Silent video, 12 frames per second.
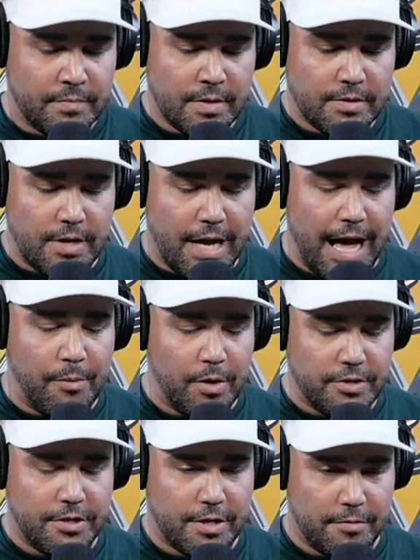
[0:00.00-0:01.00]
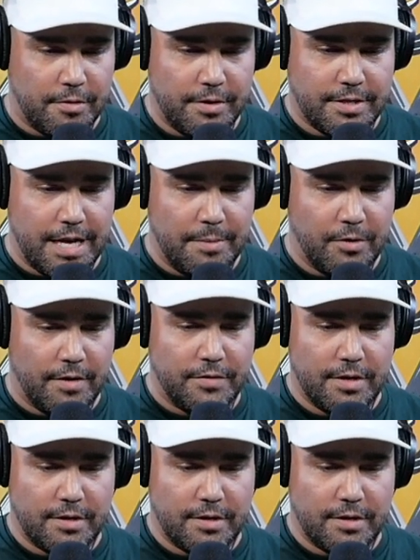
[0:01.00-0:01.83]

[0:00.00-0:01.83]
So how was your Corona time off? Did it